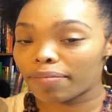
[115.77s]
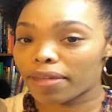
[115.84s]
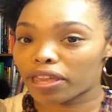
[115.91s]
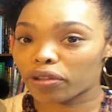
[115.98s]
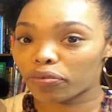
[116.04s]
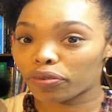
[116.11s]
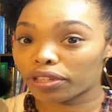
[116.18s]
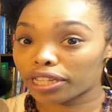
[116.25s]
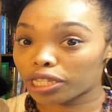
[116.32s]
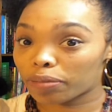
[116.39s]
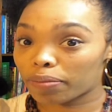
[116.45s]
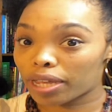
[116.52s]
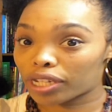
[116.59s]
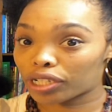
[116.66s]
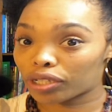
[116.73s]
Make it really
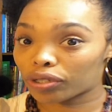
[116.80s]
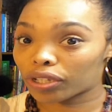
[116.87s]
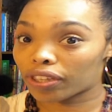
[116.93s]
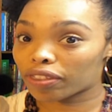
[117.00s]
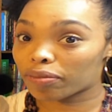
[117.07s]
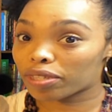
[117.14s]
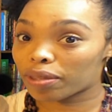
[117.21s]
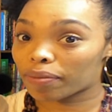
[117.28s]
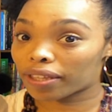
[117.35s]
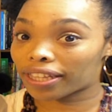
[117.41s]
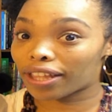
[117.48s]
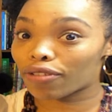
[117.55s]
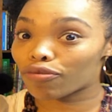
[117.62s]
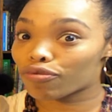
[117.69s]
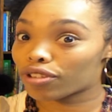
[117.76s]
special, give them something
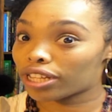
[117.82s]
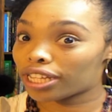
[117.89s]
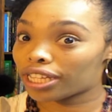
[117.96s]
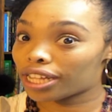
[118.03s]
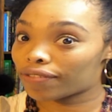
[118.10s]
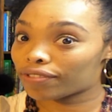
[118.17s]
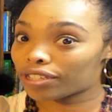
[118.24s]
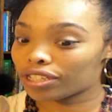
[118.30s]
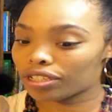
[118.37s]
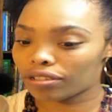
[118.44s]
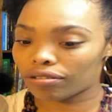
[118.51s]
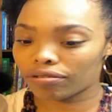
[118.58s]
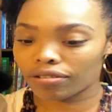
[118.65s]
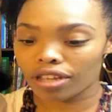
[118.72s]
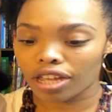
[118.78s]
they really love to
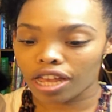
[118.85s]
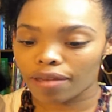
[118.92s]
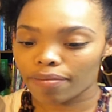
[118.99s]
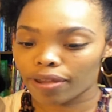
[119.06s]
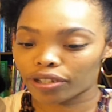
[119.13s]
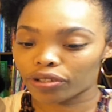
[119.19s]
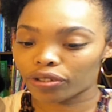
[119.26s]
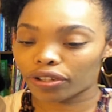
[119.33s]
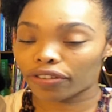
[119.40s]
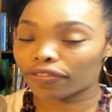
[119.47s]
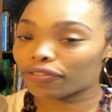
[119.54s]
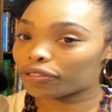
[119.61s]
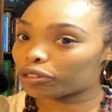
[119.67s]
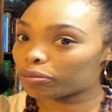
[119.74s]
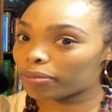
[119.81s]
do. Make sure they're
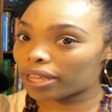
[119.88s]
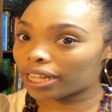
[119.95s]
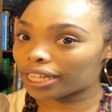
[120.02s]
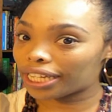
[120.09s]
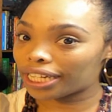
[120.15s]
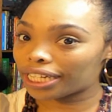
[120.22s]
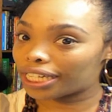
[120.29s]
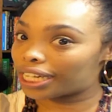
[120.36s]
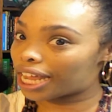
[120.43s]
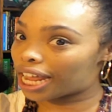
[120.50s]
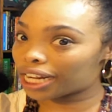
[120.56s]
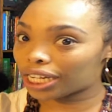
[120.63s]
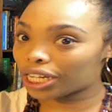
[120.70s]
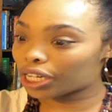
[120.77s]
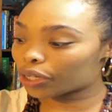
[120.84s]
full-bellied,
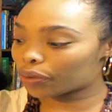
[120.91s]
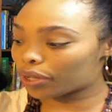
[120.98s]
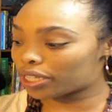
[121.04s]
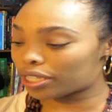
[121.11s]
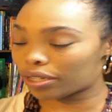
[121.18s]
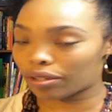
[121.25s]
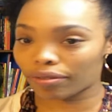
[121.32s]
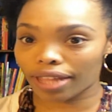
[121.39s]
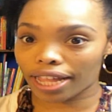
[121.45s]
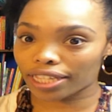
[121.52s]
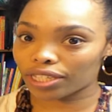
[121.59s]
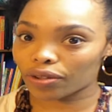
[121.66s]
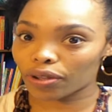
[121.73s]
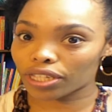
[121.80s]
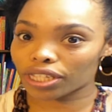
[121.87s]
not hungry, so
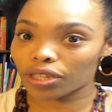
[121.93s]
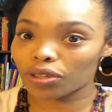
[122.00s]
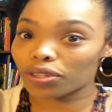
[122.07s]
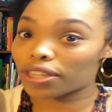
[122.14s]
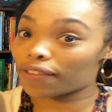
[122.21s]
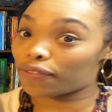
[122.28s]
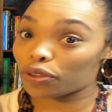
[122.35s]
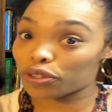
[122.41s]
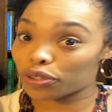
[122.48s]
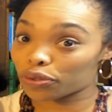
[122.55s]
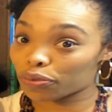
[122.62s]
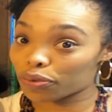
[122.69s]
that's no excuse they've used